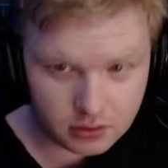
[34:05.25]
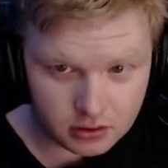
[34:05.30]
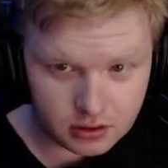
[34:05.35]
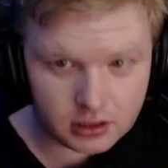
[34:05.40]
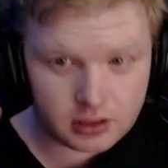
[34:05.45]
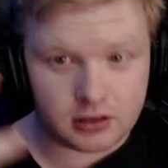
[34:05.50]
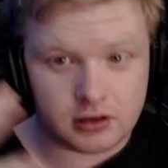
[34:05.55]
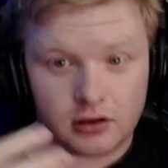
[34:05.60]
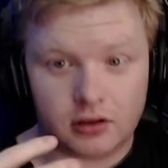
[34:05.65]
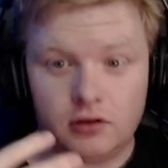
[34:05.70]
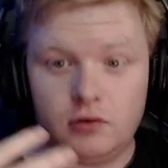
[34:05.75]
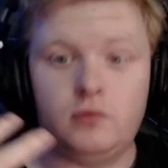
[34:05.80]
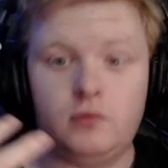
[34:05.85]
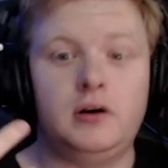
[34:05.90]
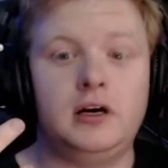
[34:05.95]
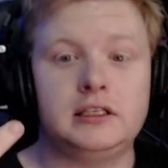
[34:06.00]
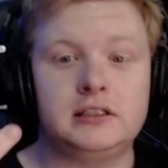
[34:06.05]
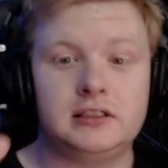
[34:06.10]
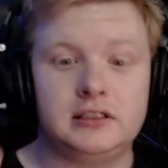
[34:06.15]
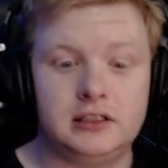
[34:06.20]
They're the
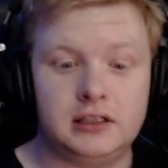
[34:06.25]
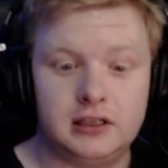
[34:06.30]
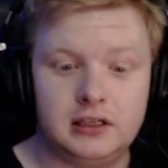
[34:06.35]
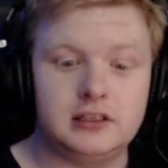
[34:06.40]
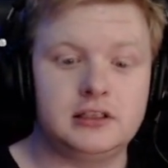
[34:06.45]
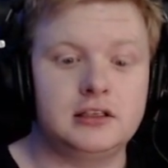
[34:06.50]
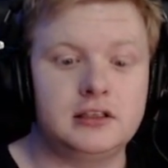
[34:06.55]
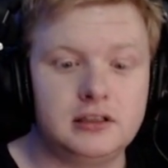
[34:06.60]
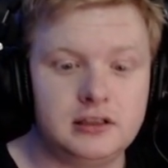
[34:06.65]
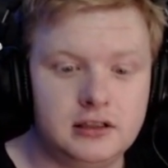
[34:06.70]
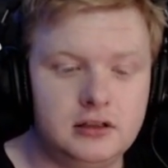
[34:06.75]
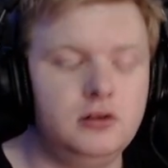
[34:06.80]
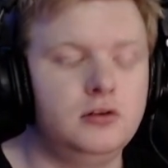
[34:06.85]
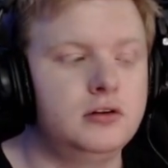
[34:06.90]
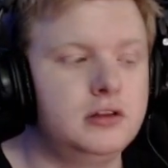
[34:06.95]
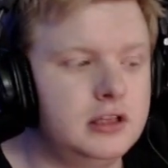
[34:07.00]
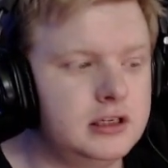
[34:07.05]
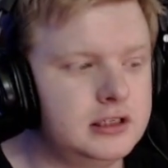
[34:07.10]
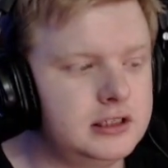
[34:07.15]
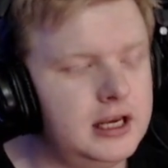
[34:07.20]
ones that
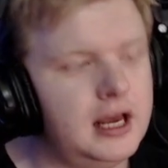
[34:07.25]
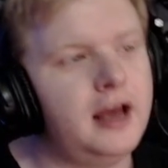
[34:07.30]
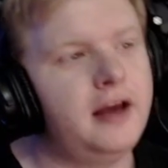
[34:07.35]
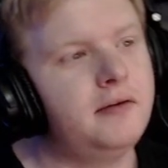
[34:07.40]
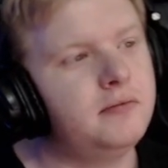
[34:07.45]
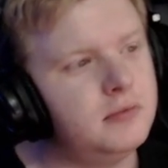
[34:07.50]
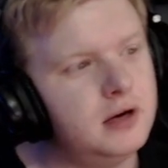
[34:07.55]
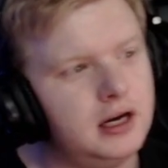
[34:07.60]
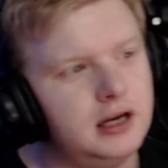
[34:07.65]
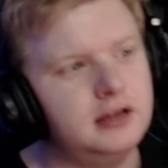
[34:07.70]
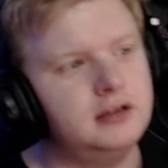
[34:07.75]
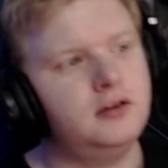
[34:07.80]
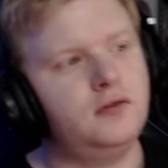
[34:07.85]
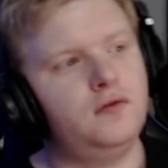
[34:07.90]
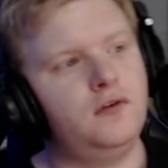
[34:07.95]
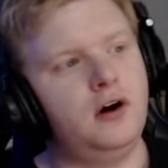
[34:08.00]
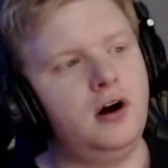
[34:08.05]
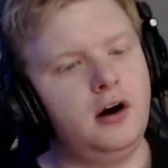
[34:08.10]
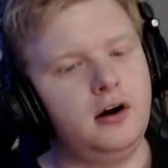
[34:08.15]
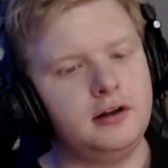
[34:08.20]
look the same as
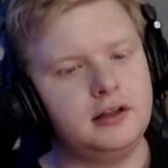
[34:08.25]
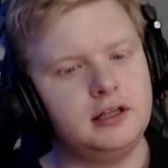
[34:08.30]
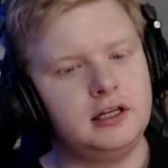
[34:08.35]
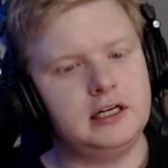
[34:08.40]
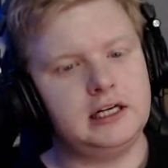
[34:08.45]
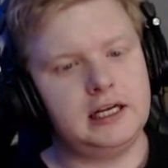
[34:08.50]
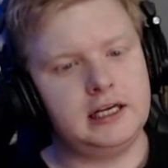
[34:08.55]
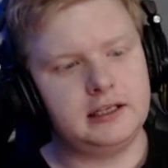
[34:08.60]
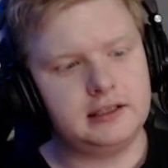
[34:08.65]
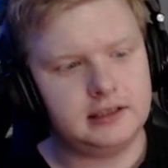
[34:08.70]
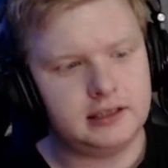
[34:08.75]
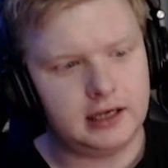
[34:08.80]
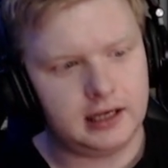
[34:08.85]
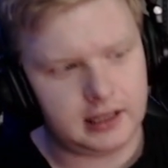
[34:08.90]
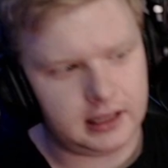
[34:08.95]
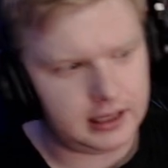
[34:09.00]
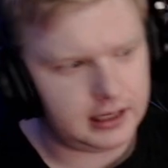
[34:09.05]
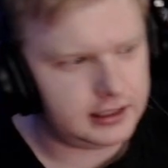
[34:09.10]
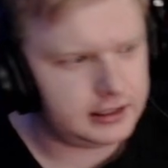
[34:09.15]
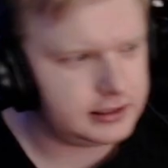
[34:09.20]
firing the Death Star
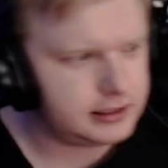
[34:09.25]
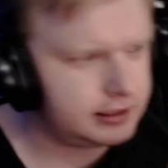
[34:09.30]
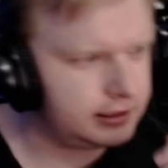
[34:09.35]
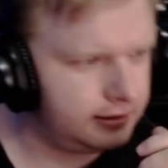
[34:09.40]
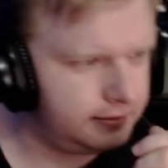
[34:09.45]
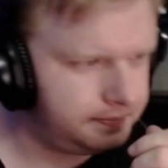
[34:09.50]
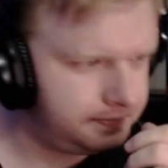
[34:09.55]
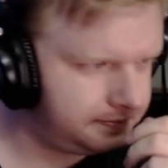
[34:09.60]
laser.